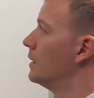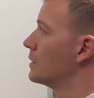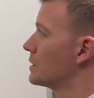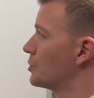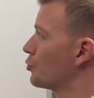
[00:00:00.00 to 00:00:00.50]

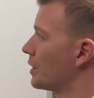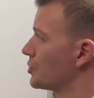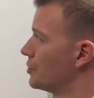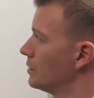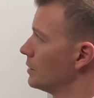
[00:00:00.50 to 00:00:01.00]

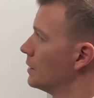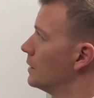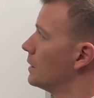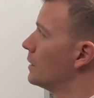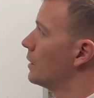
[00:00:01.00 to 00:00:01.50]
situation,
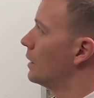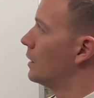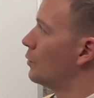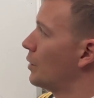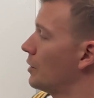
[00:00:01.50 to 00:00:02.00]

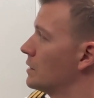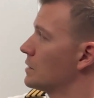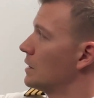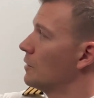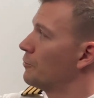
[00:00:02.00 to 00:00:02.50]
where it's
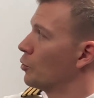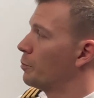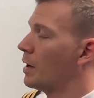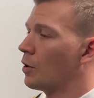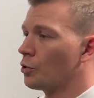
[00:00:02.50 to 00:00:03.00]
still full
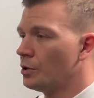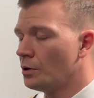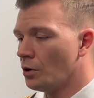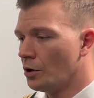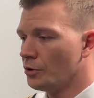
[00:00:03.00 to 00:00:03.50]
power
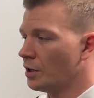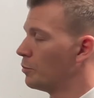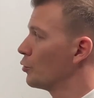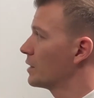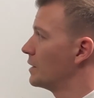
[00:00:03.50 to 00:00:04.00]
on
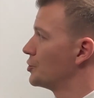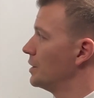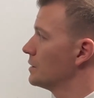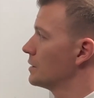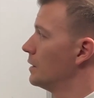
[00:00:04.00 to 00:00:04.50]
both
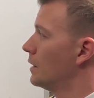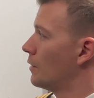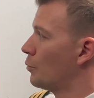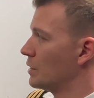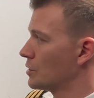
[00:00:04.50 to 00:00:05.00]
engines.
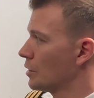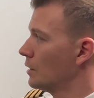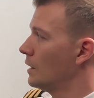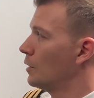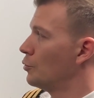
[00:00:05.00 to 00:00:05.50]
We
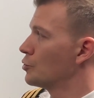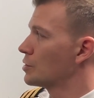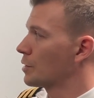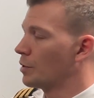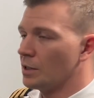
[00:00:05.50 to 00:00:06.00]
suddenly lose
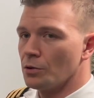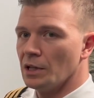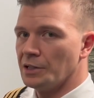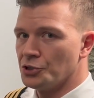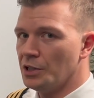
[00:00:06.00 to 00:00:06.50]
the critical
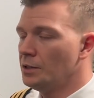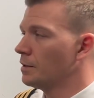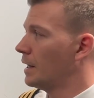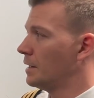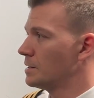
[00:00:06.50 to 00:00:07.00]
engine
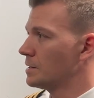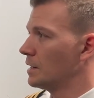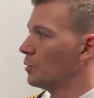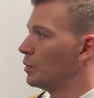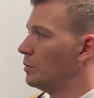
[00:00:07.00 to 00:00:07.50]
and it's
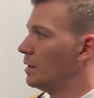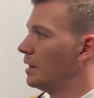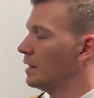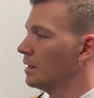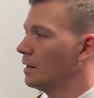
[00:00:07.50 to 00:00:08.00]
still
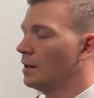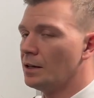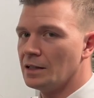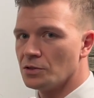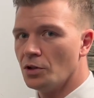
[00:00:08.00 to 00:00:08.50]
windmilling.
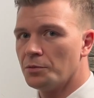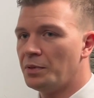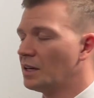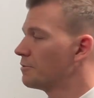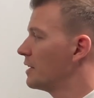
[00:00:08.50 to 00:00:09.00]
It's not
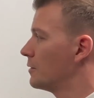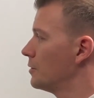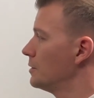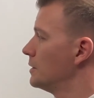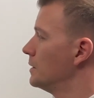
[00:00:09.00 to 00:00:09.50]
being
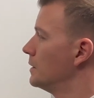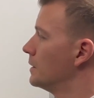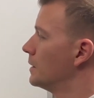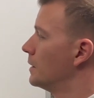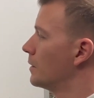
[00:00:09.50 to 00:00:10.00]
feathered.
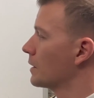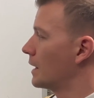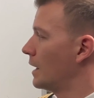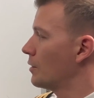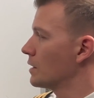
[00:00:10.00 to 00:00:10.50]

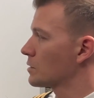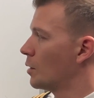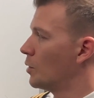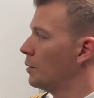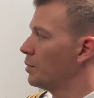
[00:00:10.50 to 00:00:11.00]
Gear has
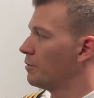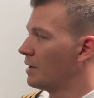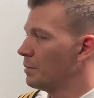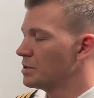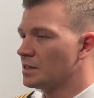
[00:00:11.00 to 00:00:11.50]
come up,
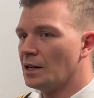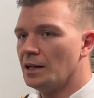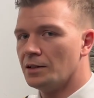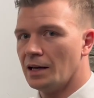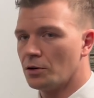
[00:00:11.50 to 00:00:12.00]
flaps still
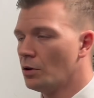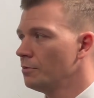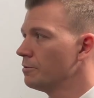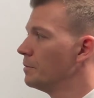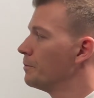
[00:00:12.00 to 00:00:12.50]
in takeoff.